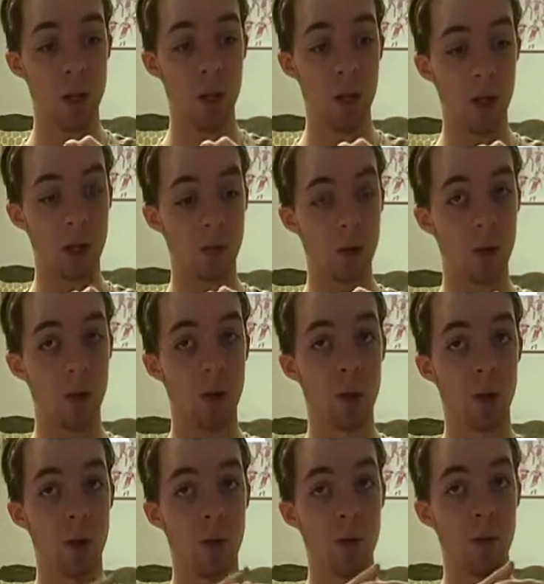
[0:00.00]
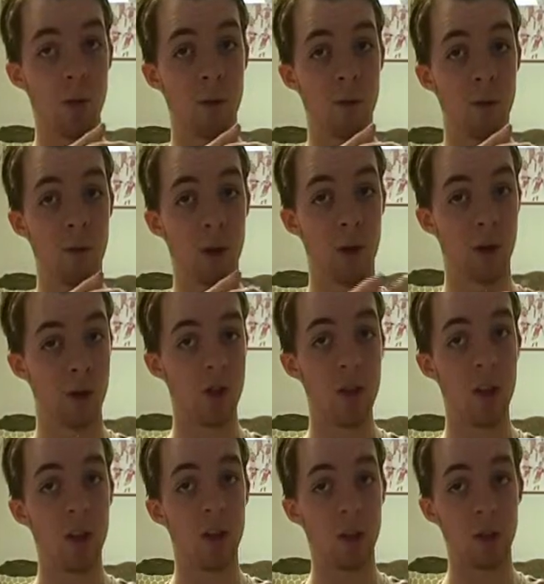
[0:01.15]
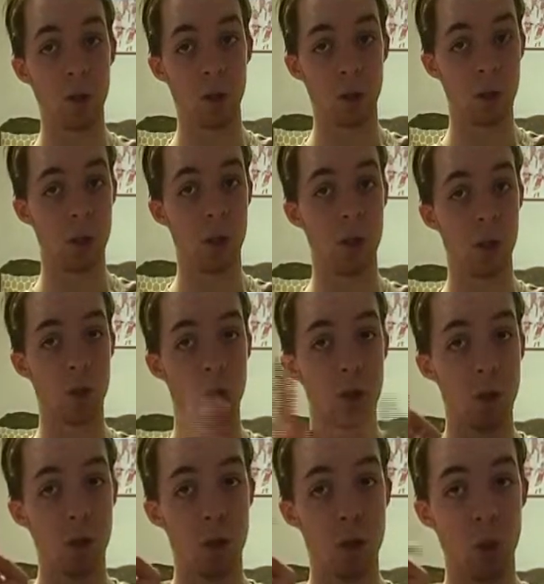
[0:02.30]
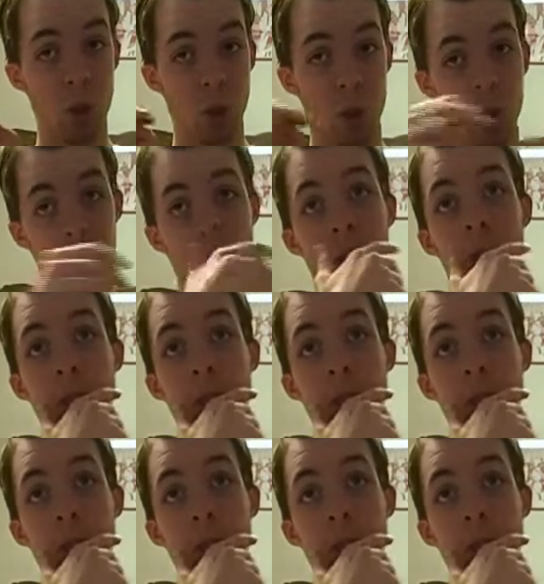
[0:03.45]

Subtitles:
is the return of Jenny, the Doctor's daughter,